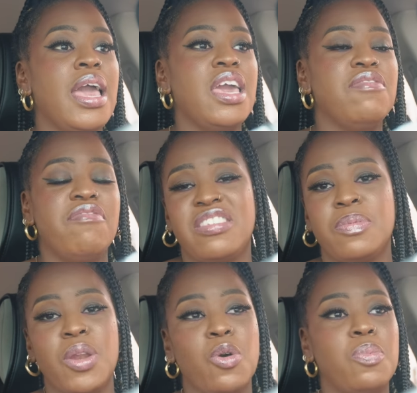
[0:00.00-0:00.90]

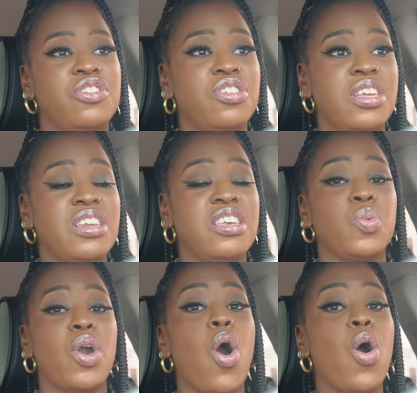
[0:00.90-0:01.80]
investment opportunities
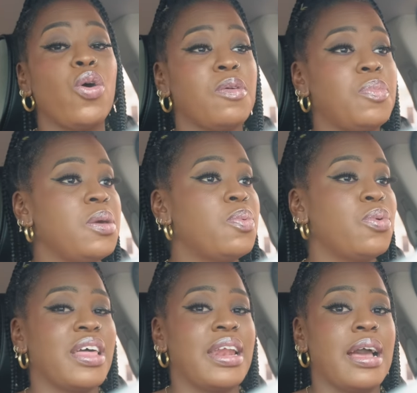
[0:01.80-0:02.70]
with all the
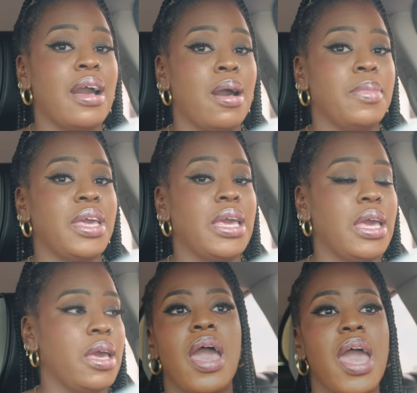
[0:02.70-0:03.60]
people that are coming
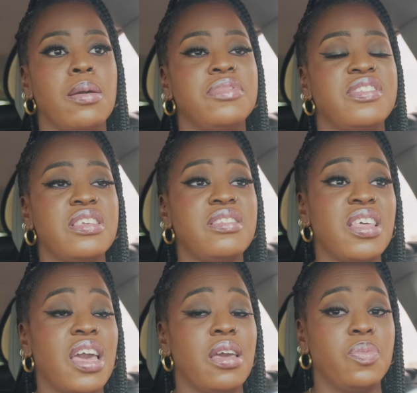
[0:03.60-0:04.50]
here. Since
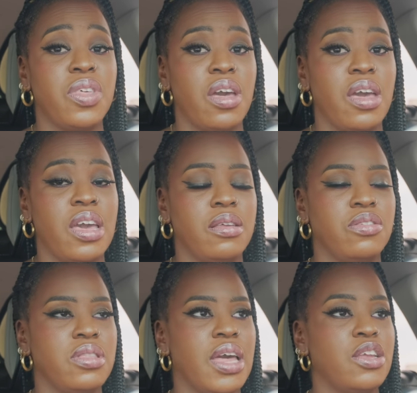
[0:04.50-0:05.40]

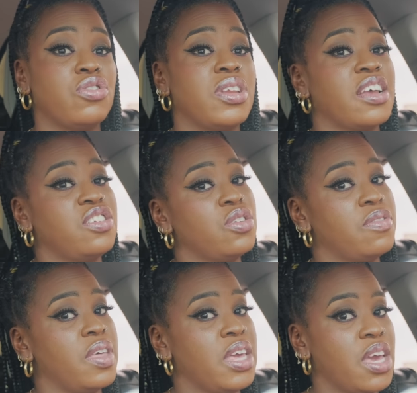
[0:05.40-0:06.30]
the introduction
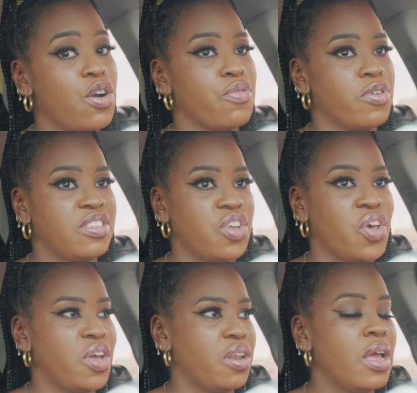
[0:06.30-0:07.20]
of the year of
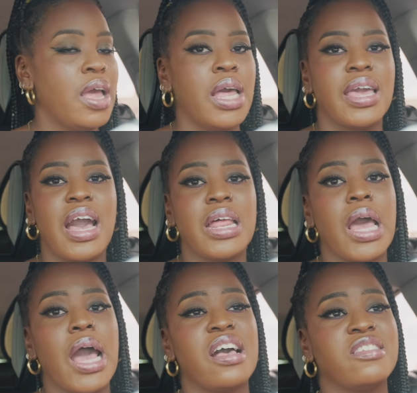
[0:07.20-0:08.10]
return,
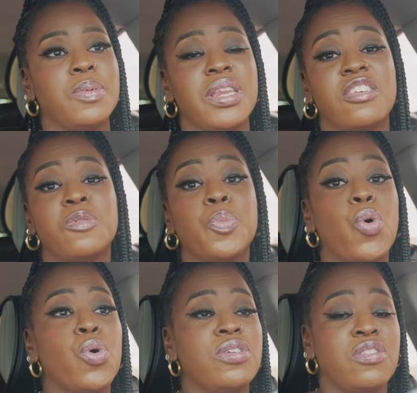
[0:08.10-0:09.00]
Ghana has been
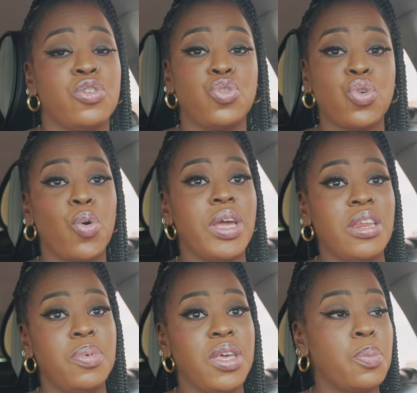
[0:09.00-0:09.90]
exposed to so
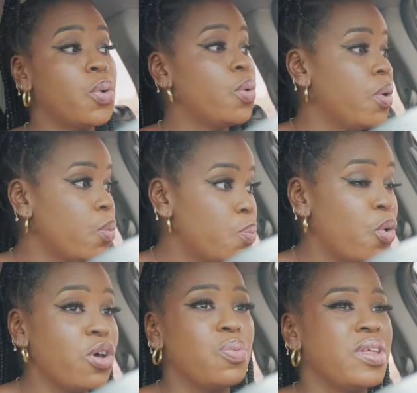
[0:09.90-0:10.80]
many people,
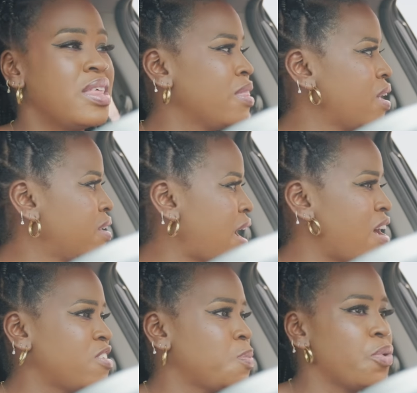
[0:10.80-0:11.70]
both within the
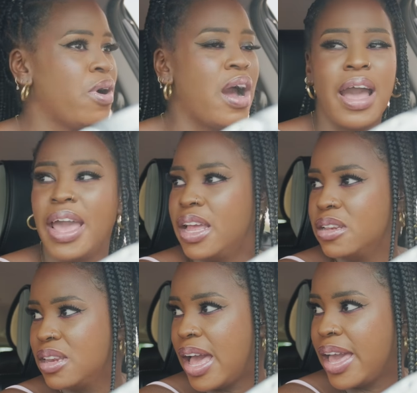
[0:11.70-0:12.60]
diaspora
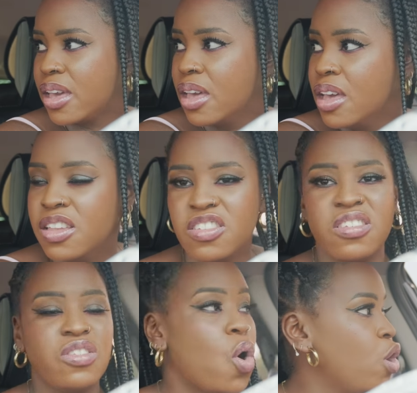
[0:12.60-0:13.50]
and like
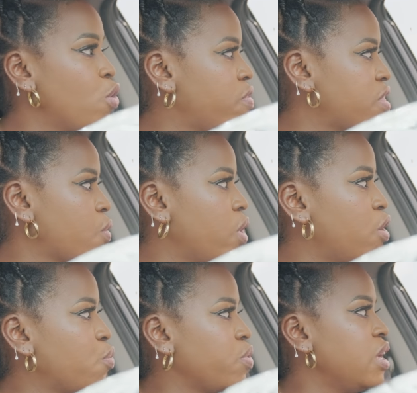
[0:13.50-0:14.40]
just all over the
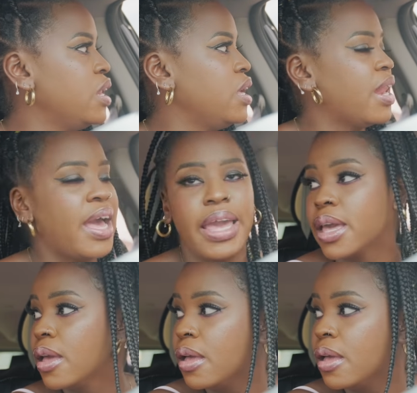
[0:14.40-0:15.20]
world, really. Like,